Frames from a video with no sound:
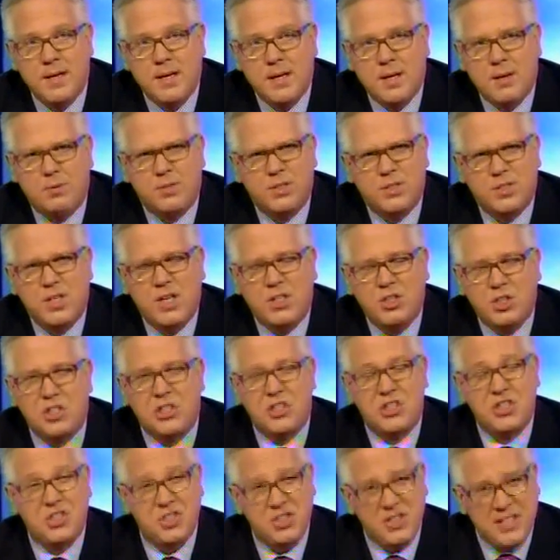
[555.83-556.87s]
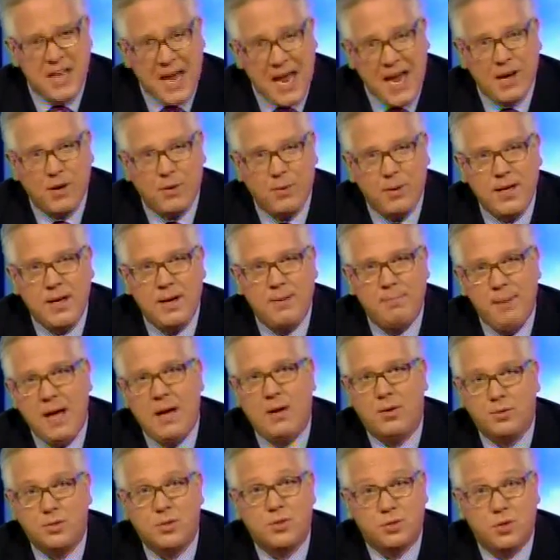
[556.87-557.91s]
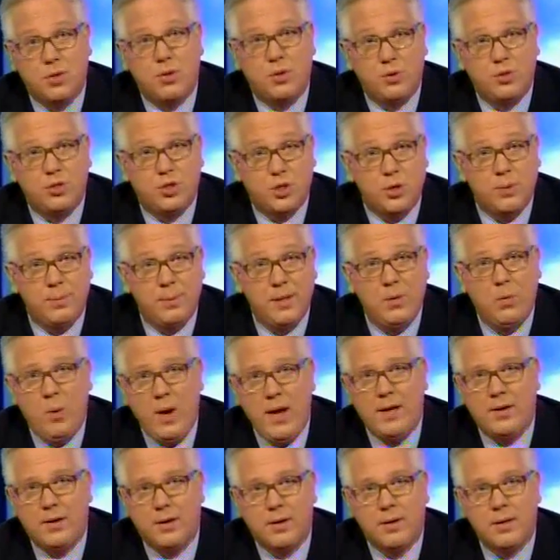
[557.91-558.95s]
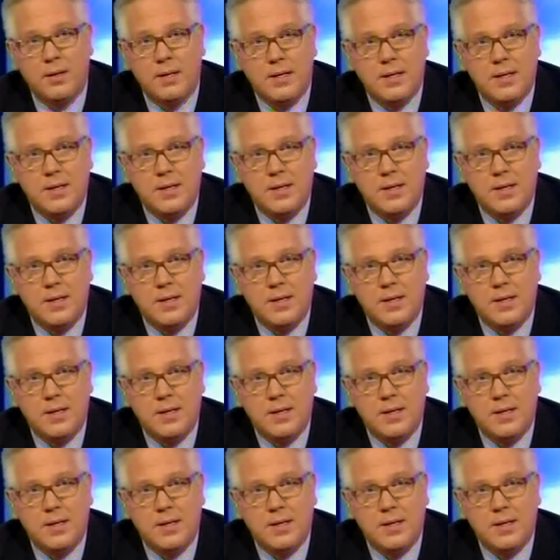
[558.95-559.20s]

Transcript: It was such a staggering amount to the German waiter